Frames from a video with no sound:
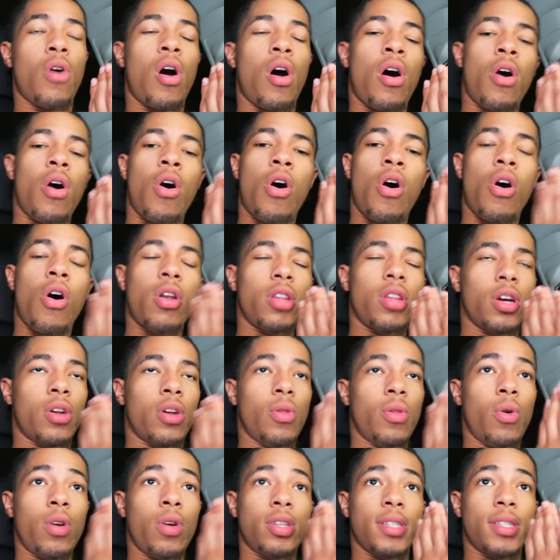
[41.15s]
All the
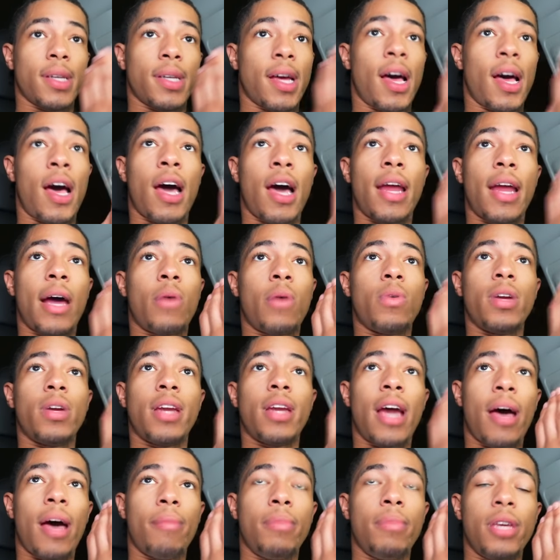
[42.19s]
glory to God. I would
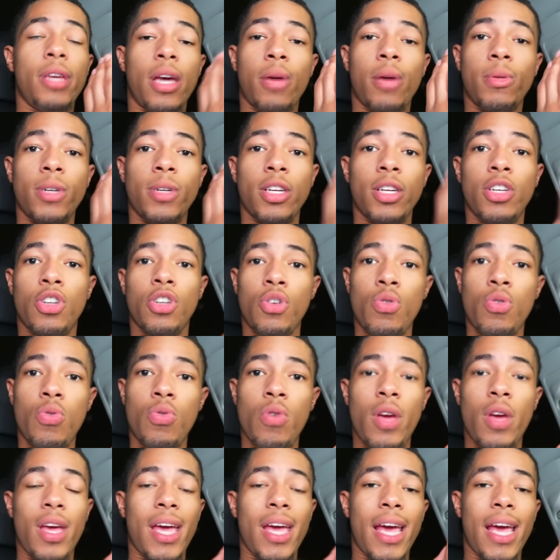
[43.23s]
not be able to do